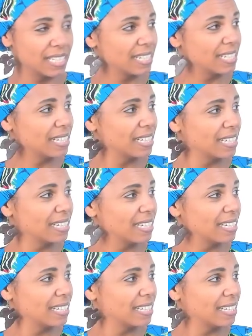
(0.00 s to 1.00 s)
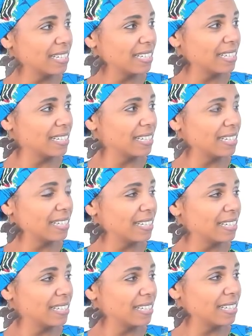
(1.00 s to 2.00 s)

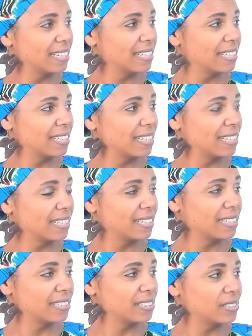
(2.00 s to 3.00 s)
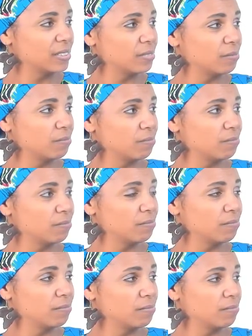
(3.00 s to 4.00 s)

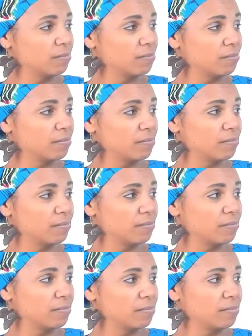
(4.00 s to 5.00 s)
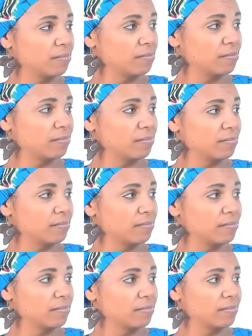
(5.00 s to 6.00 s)

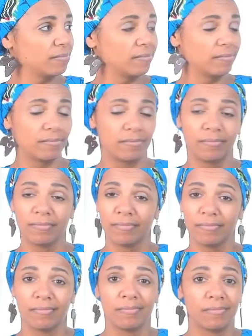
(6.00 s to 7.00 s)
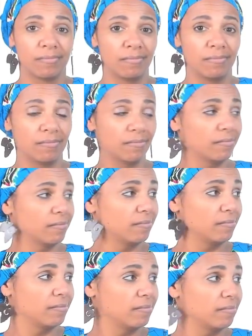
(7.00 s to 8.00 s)
[no speech]